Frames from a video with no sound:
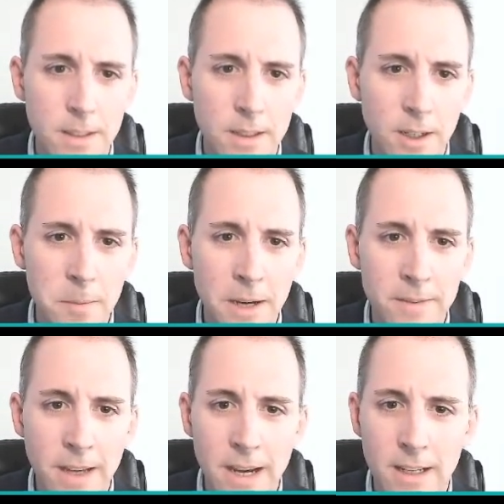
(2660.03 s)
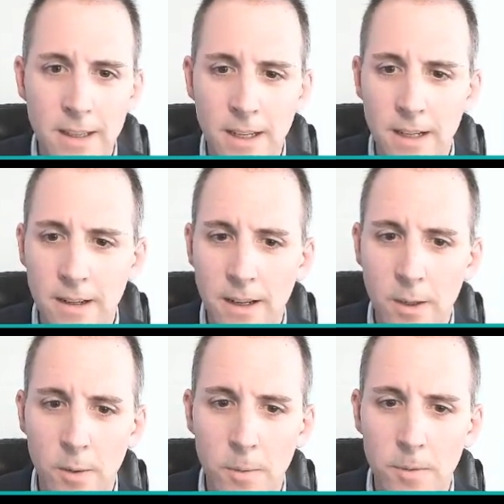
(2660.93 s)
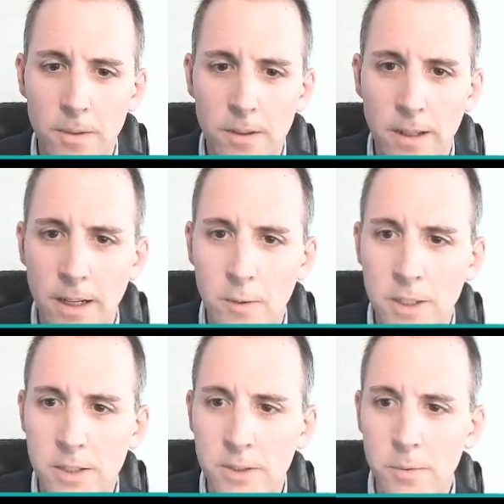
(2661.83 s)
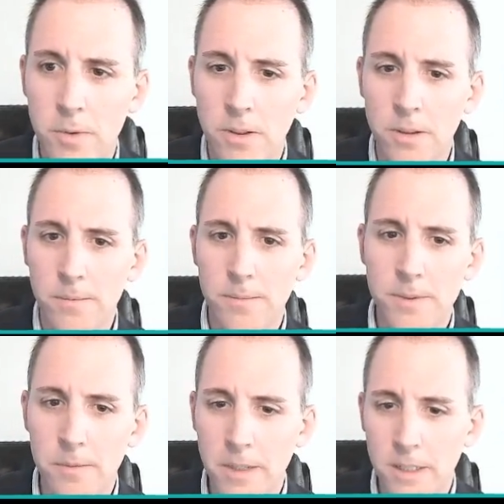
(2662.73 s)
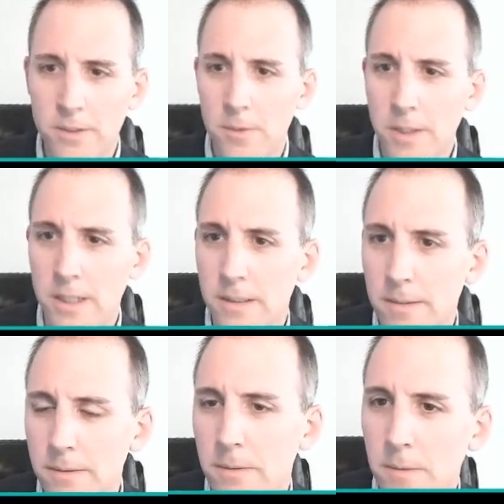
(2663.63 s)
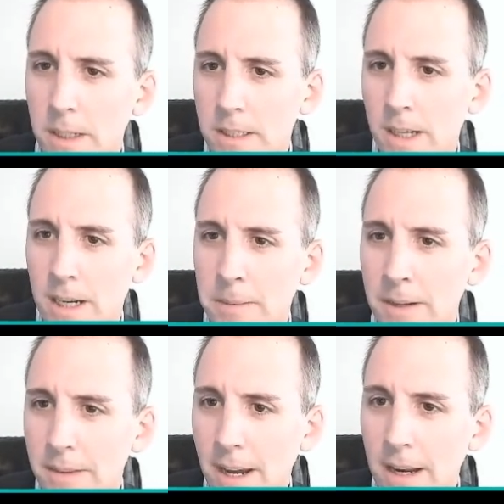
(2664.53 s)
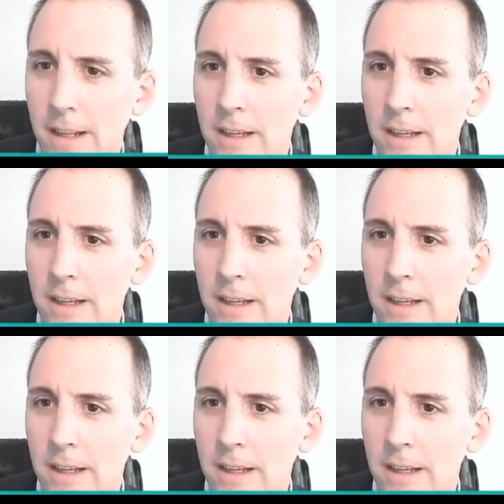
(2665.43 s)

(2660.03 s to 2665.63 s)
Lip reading: hear about that. And then I know a lot of questions were submitted, so we can talk about that